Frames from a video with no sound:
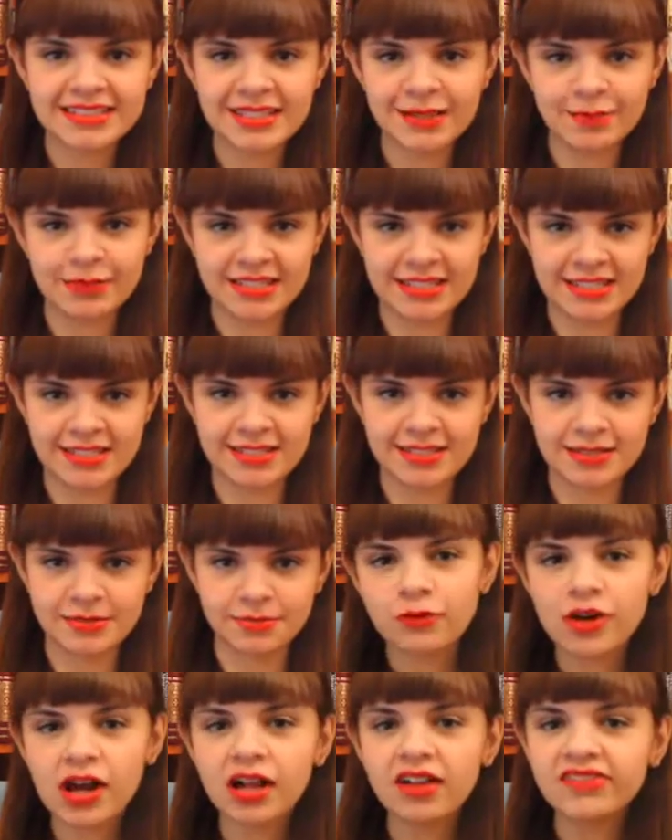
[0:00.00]
siblings,
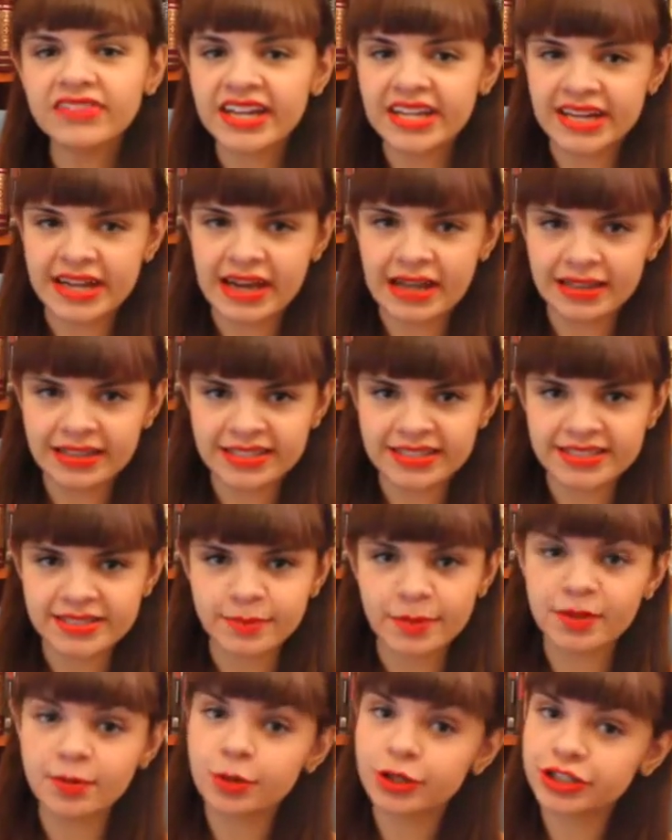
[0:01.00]
Ralph and Alice,
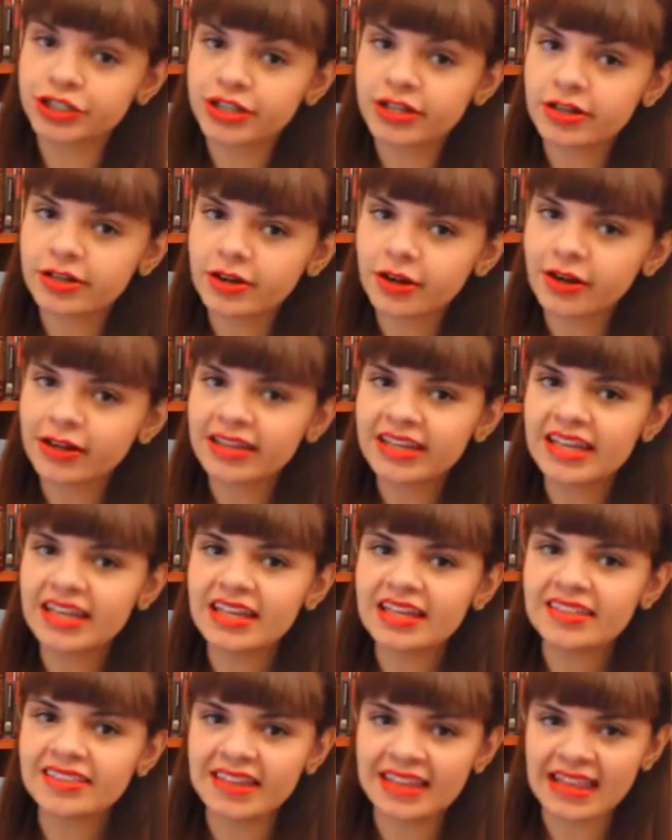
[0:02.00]
but
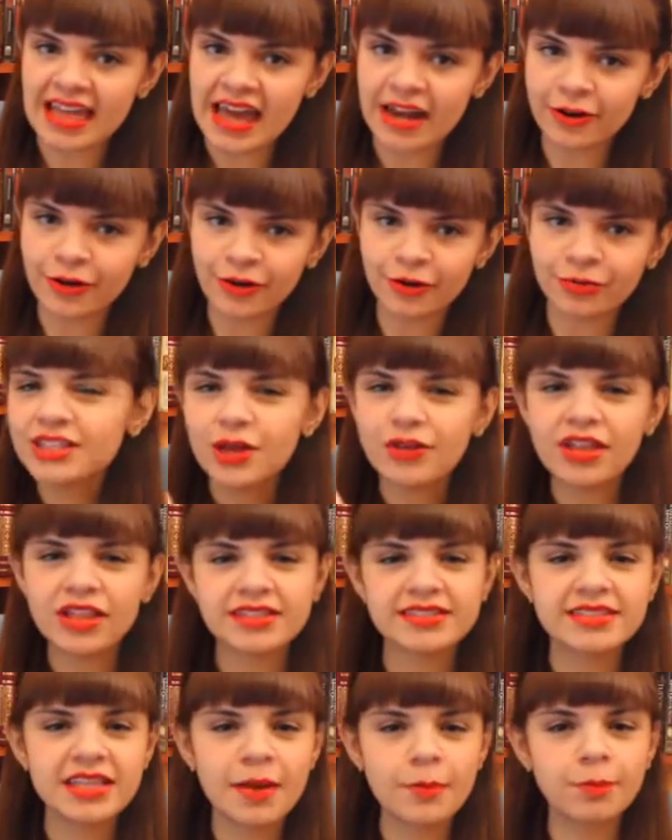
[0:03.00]
particularly the latter. So
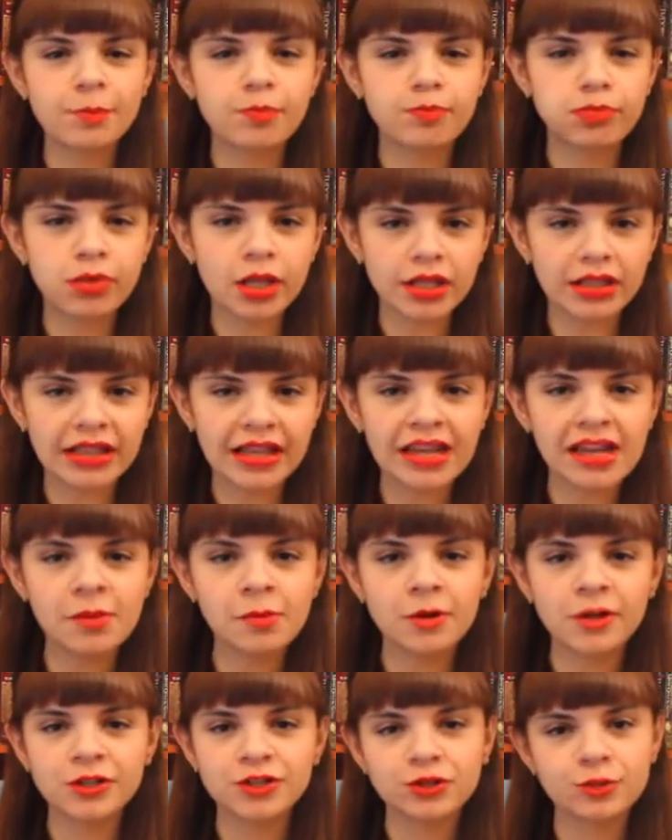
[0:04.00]
that's the plotline
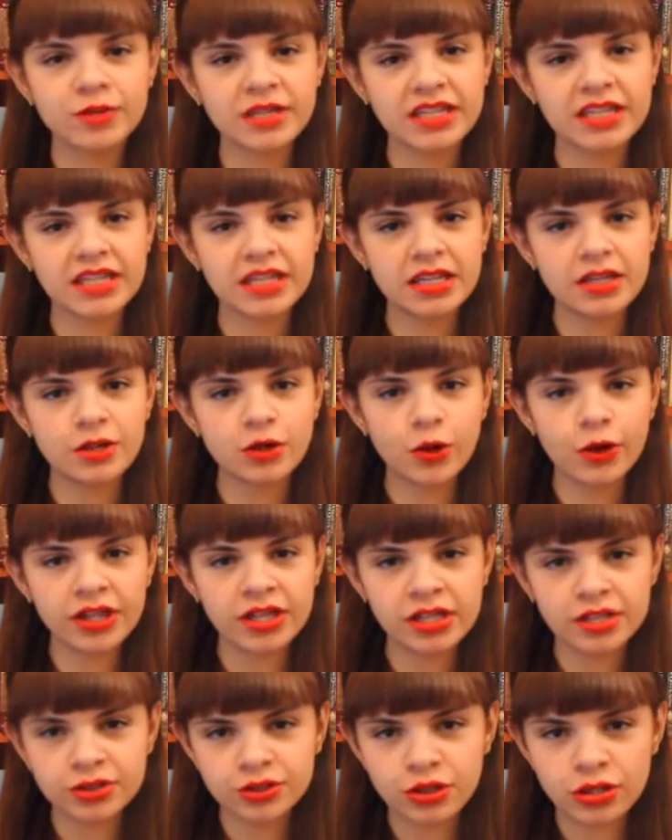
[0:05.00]
I'm going to be
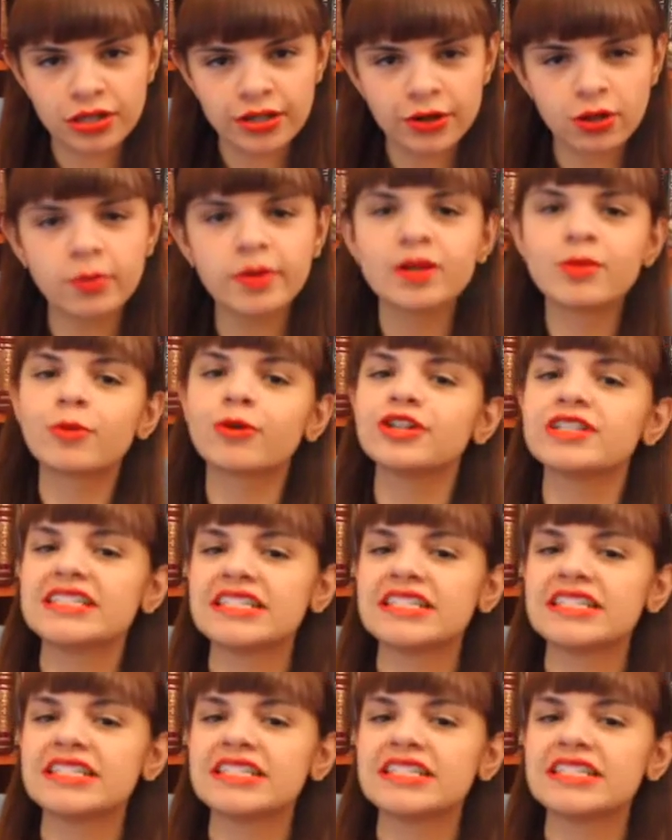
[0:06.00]
going into a little bit more